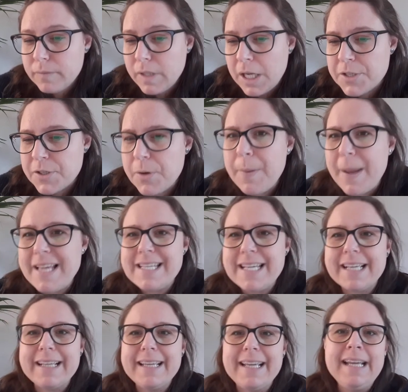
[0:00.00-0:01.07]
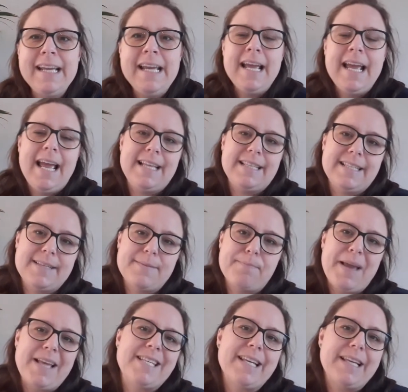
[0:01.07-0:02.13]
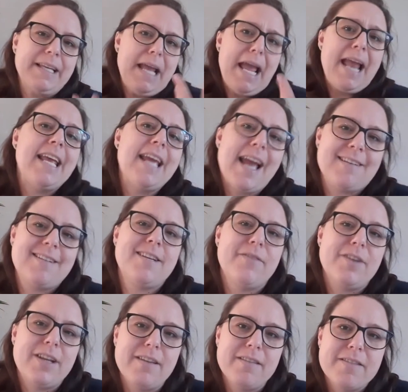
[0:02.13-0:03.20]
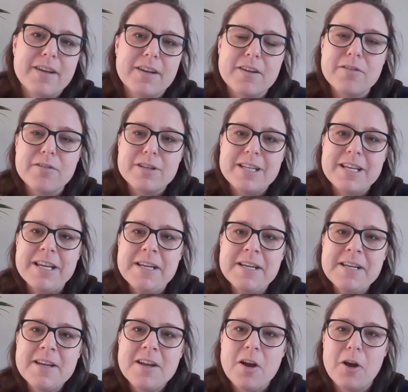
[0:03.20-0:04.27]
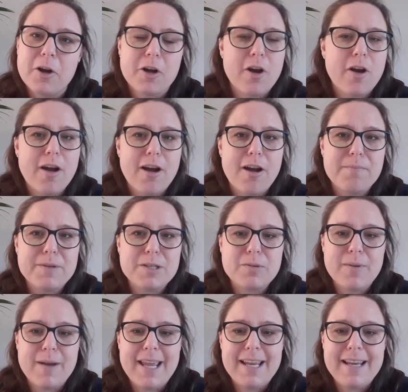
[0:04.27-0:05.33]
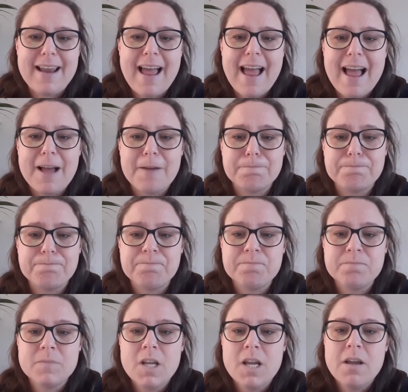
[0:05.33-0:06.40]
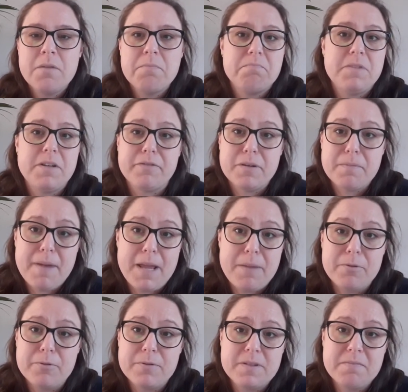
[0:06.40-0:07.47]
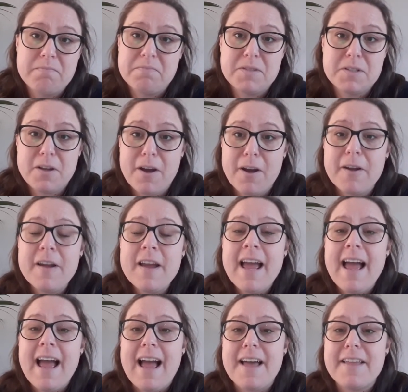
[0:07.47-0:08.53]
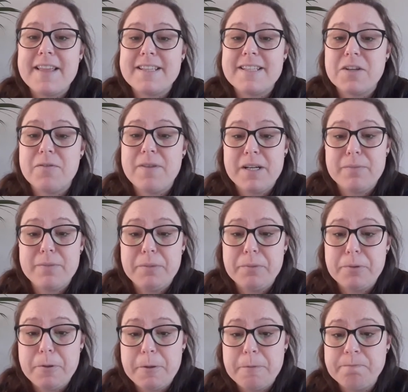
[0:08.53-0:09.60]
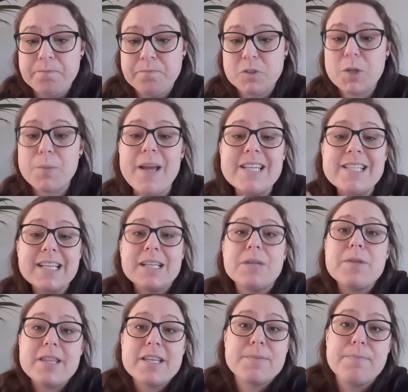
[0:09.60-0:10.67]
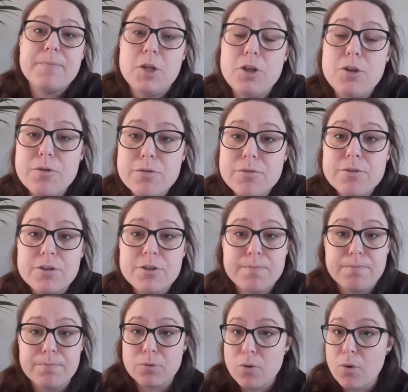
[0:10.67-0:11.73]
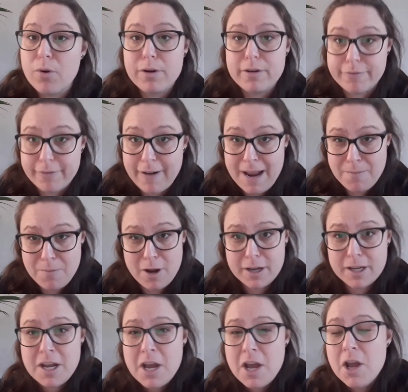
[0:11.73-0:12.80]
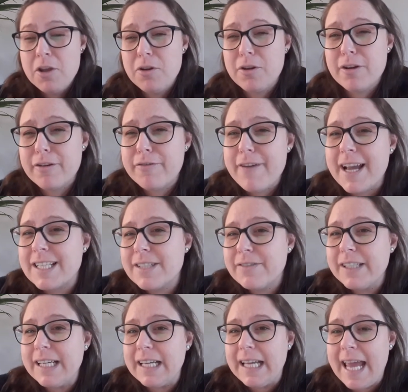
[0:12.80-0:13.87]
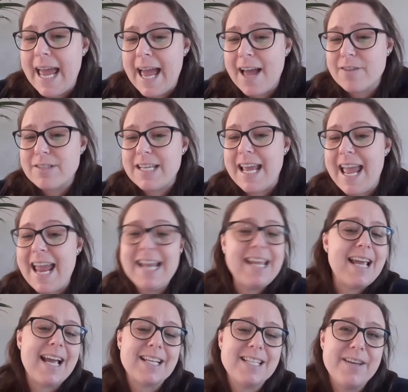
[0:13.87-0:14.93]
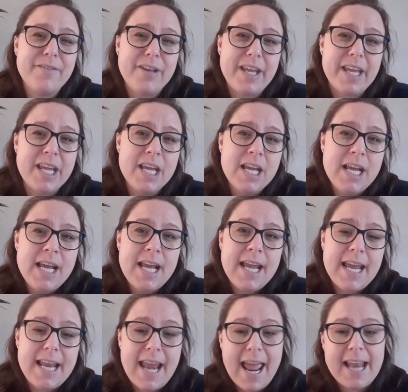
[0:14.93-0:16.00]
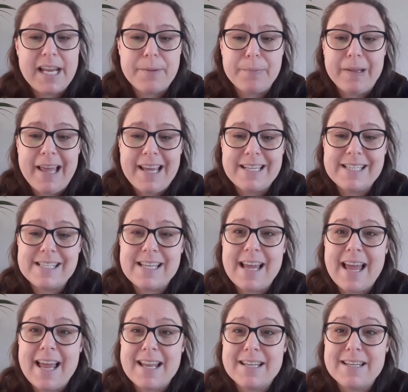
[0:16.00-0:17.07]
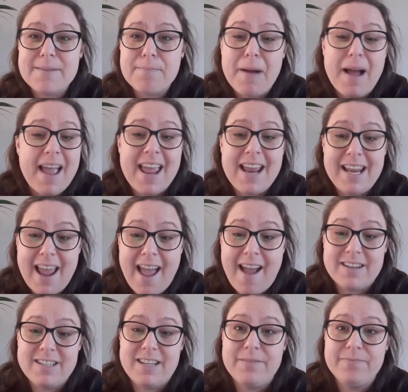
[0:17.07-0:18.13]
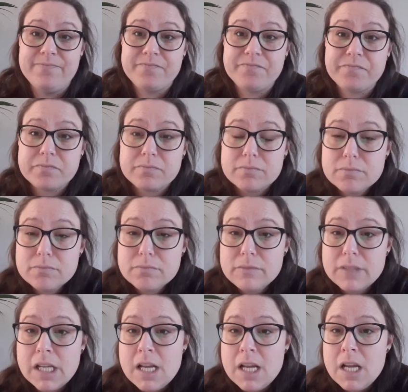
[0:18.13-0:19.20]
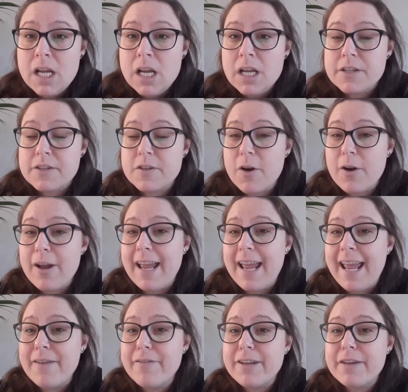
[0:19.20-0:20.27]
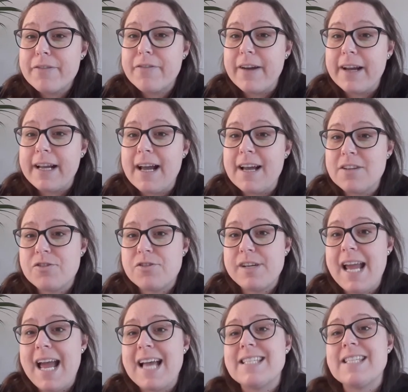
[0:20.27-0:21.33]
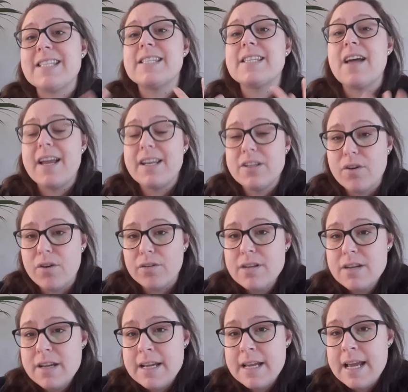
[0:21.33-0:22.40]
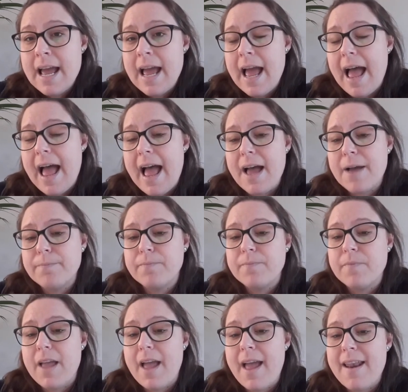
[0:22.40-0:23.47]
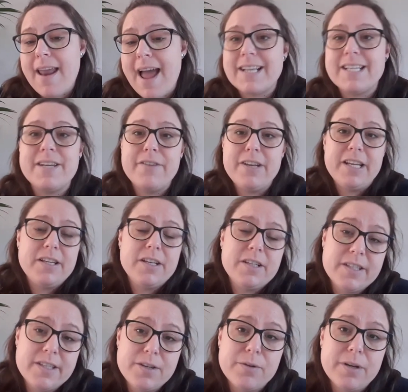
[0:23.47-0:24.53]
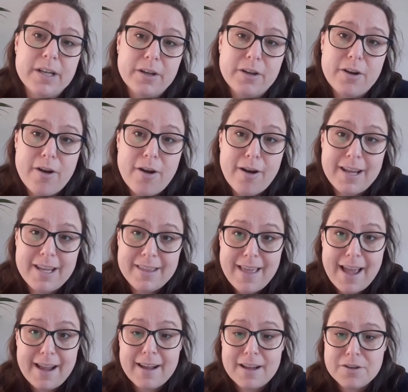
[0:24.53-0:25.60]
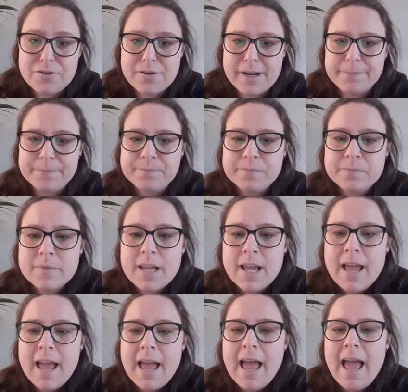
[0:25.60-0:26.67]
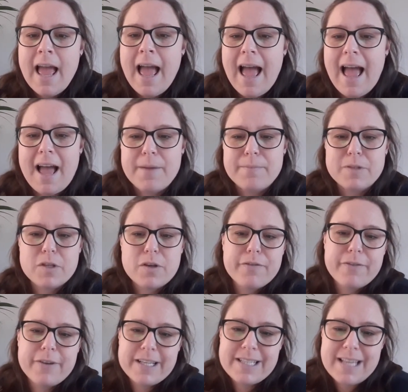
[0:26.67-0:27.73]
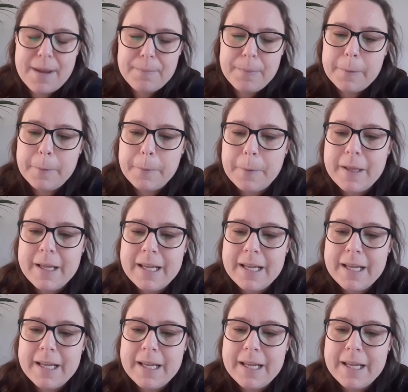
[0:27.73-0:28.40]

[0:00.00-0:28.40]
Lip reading: So basically, it's any activity that could occur between different peoples. So that's incredibly broad. So basically, with this huge, broad framework, you could effectively count any activity in any place and by any actor. So even if a country hasn't signed on, an activity still can occur in that country. So for example,